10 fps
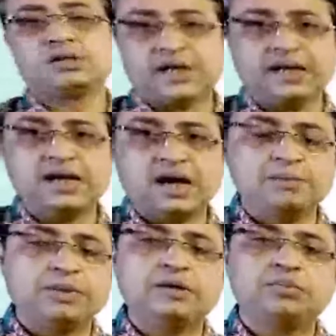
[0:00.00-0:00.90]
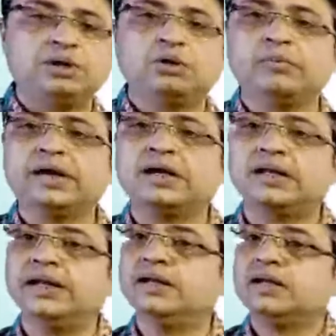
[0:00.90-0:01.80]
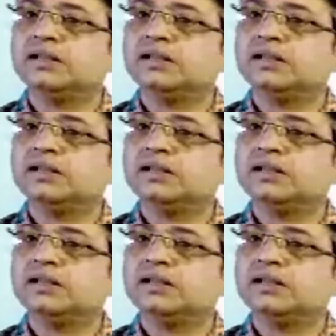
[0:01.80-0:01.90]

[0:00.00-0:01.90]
sine hyperbolic omega t,